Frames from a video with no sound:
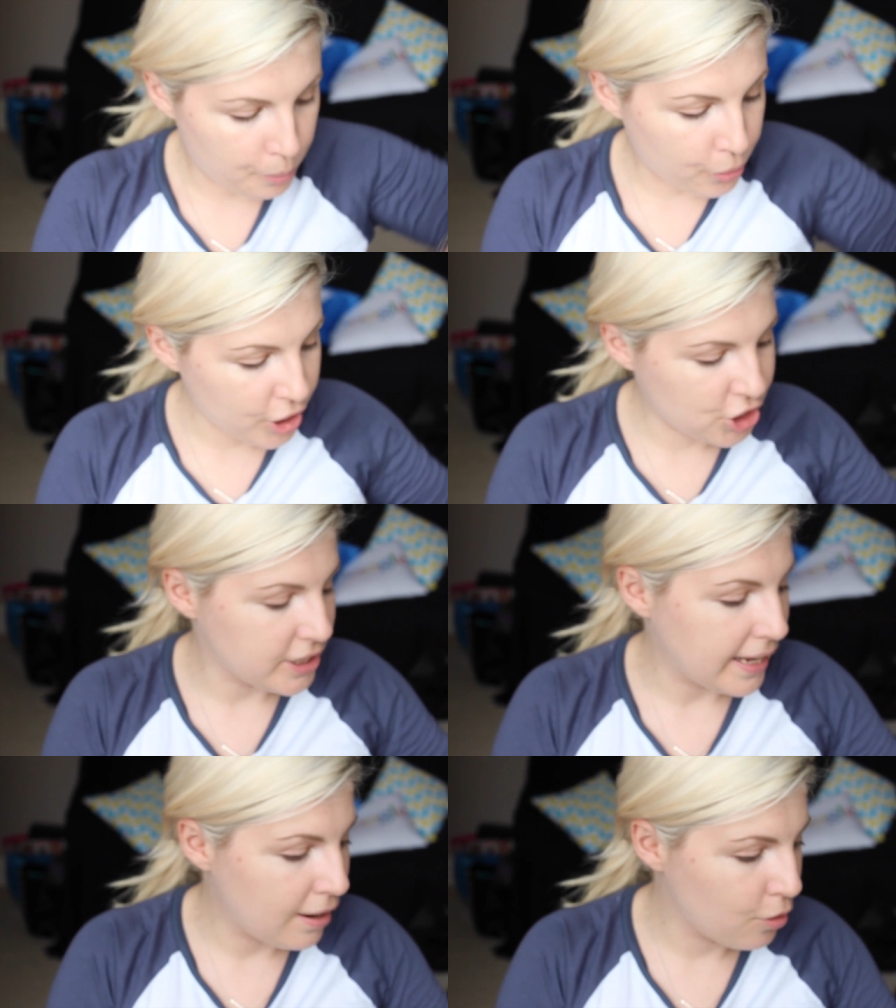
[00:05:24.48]

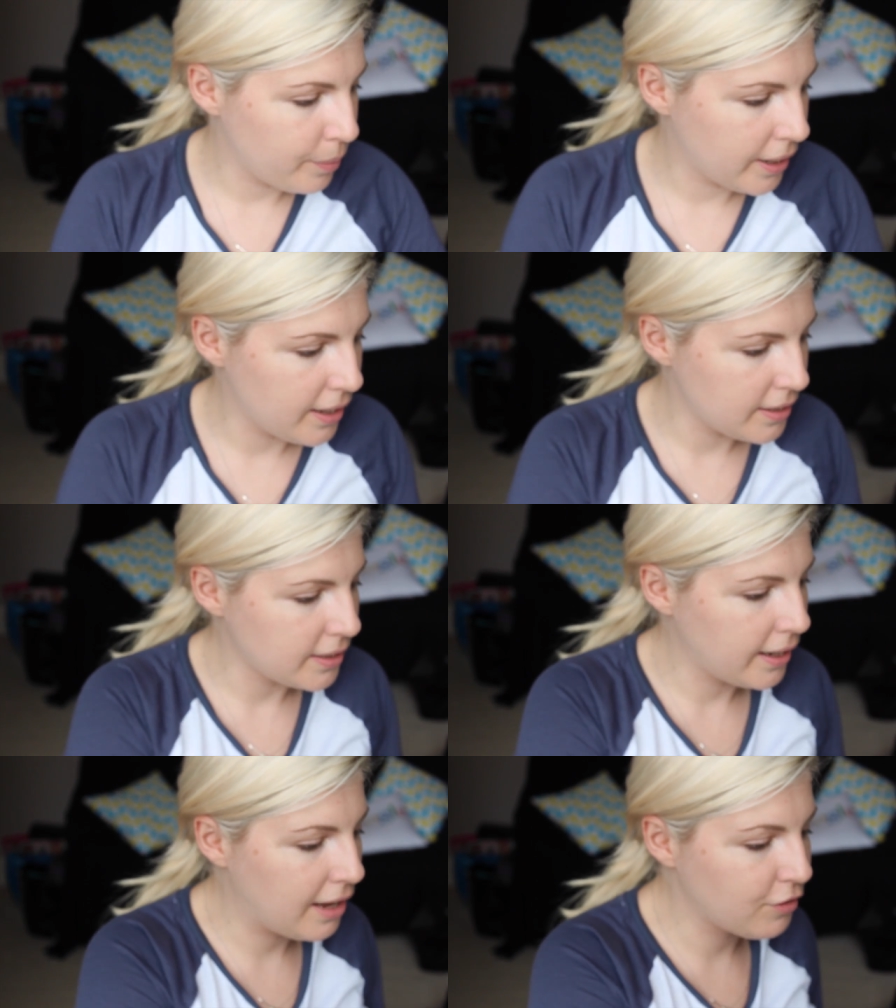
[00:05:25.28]
brushes out
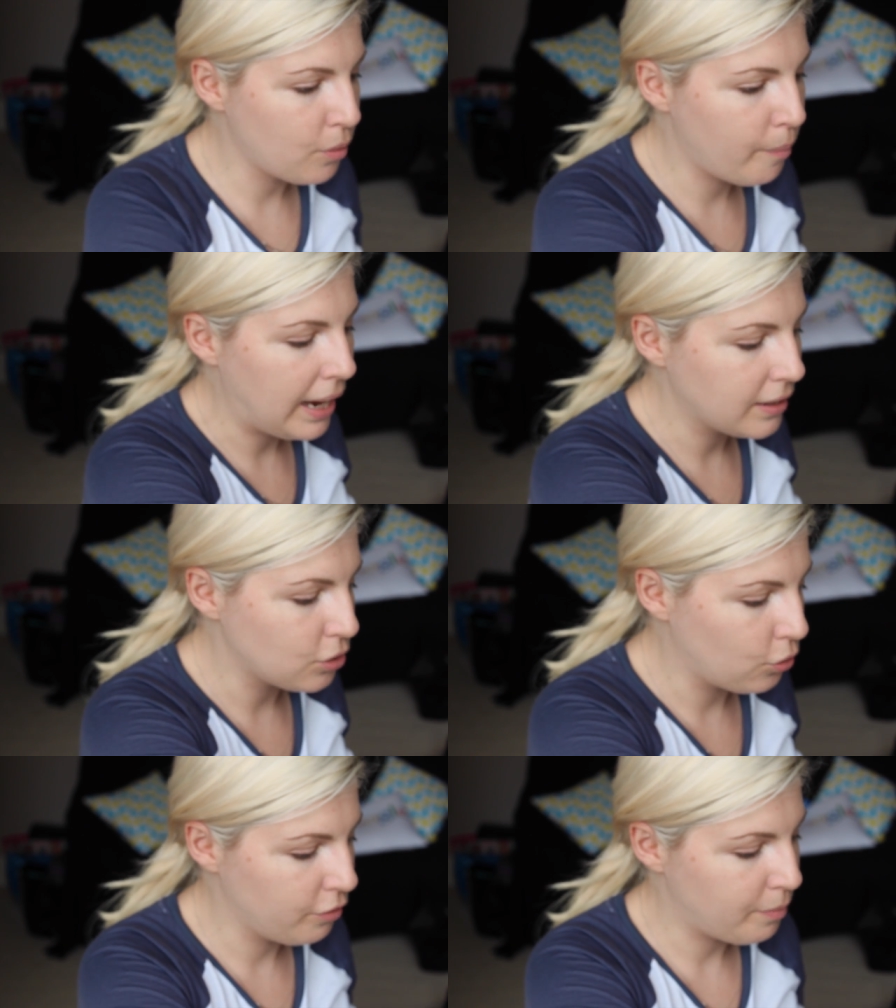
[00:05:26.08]
because I haven't
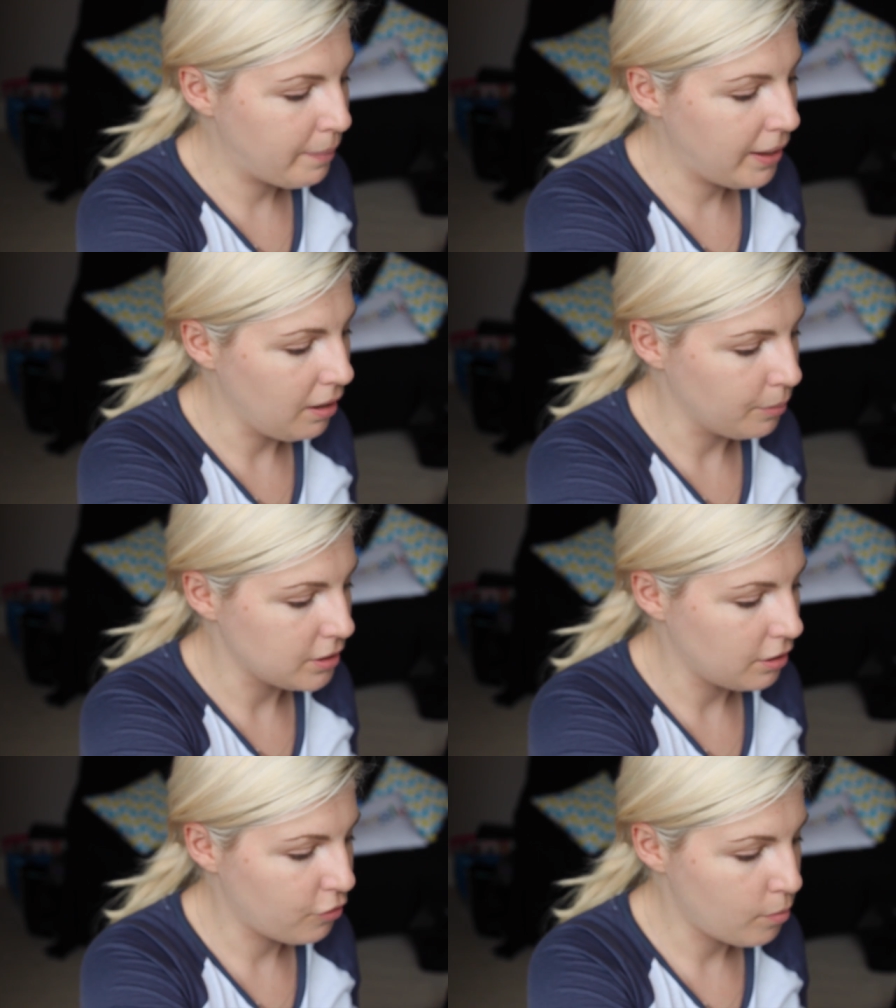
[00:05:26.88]
unpacked all of my makeup
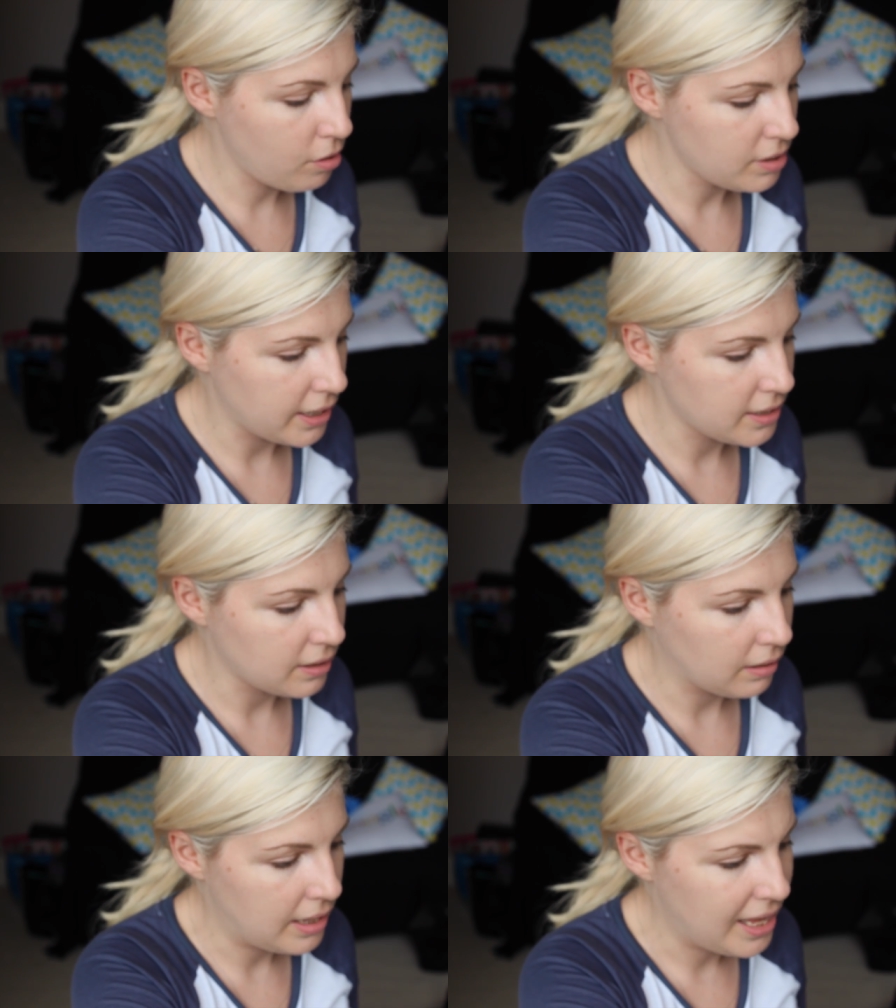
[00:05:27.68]
stuff from holiday
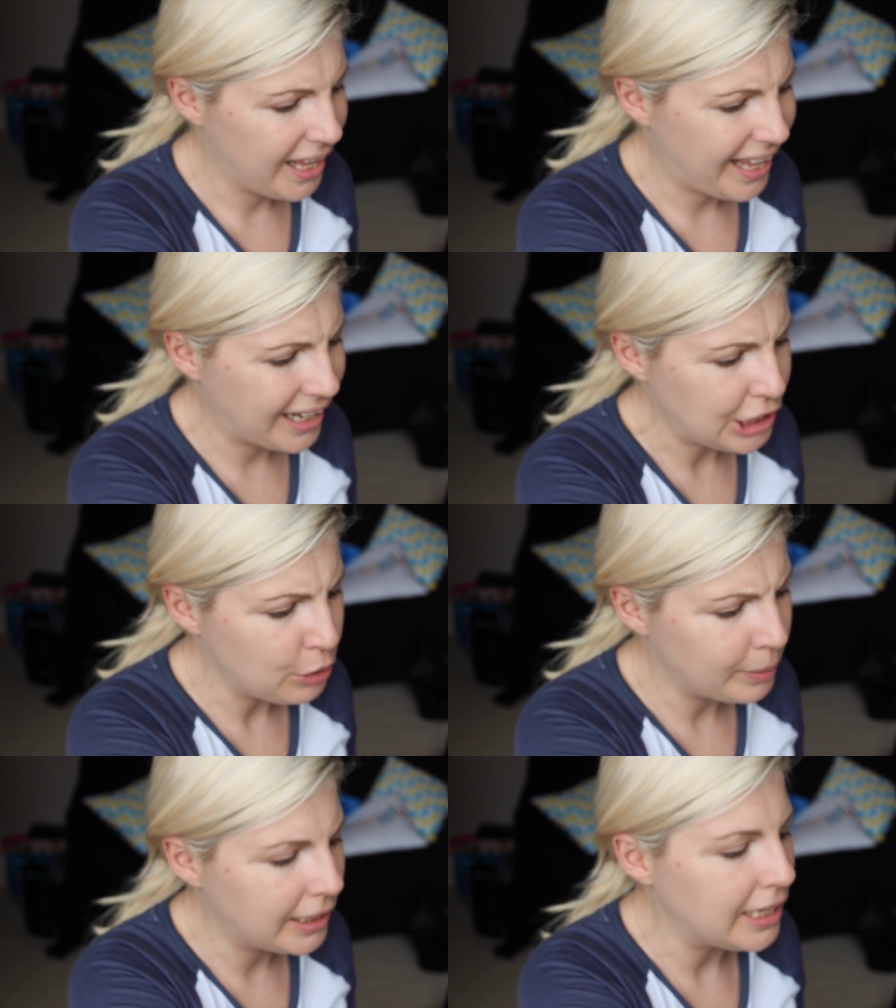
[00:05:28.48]
still can
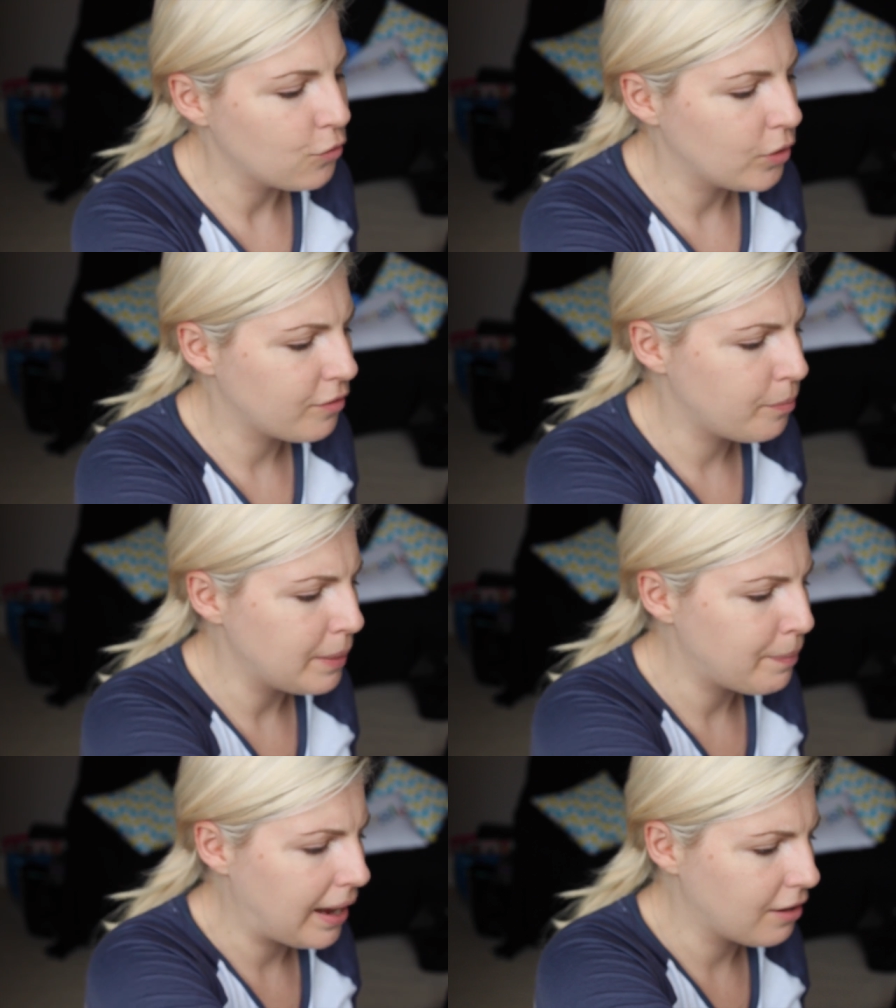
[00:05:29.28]
you believe we've
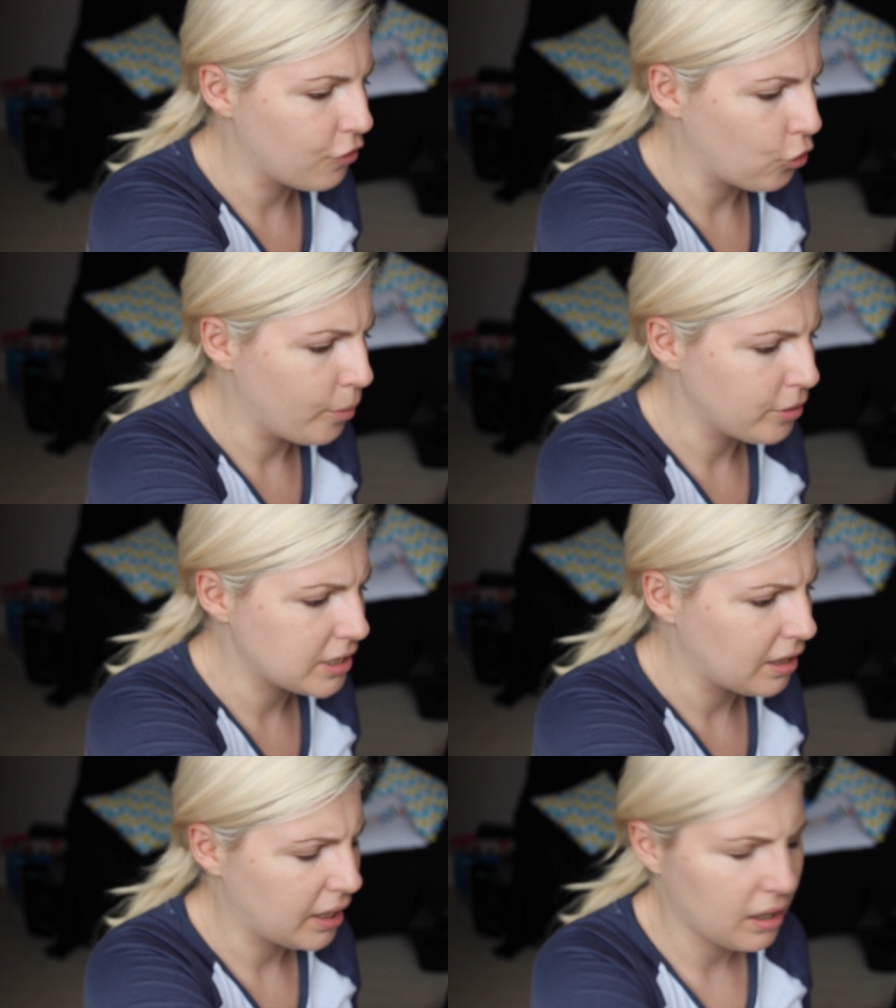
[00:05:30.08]
been back for
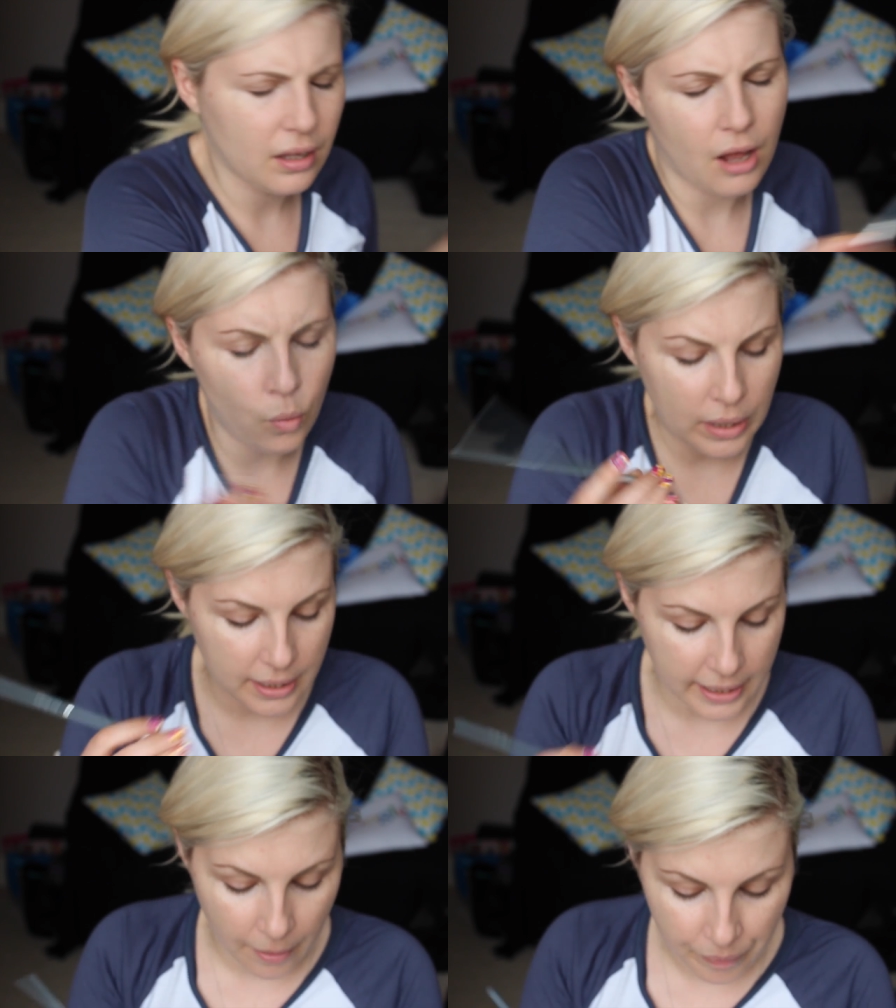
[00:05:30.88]
almost like a
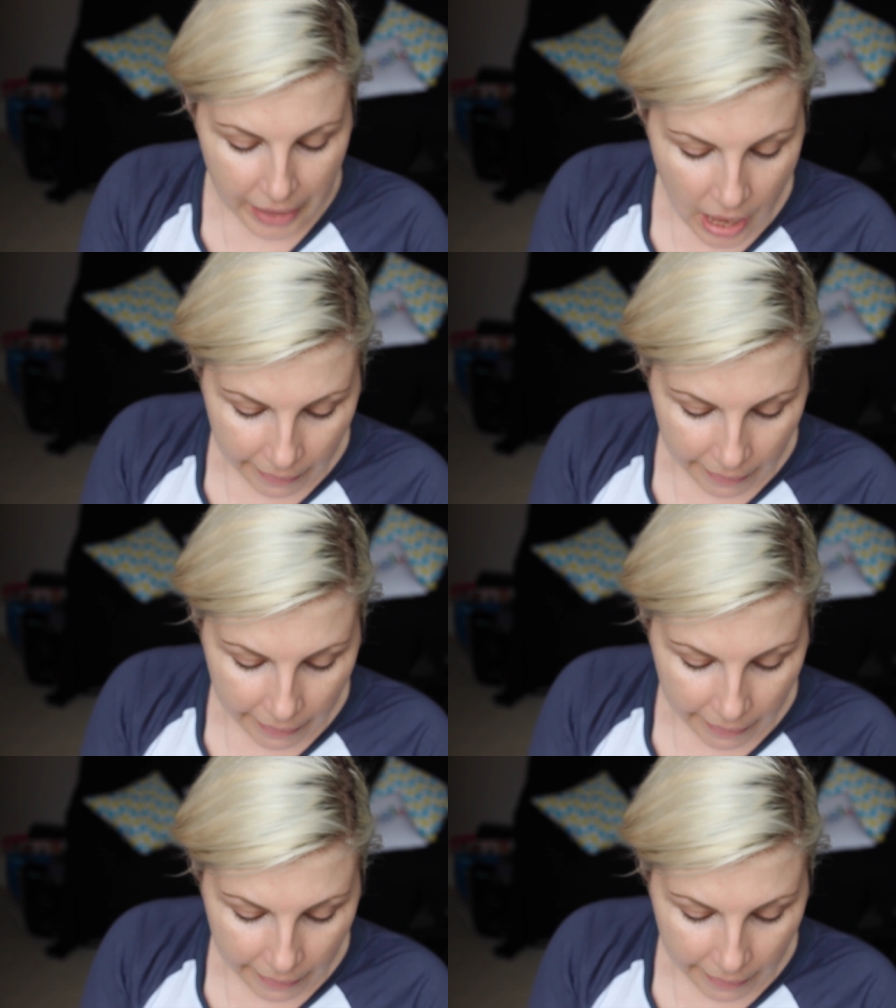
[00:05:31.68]
week now?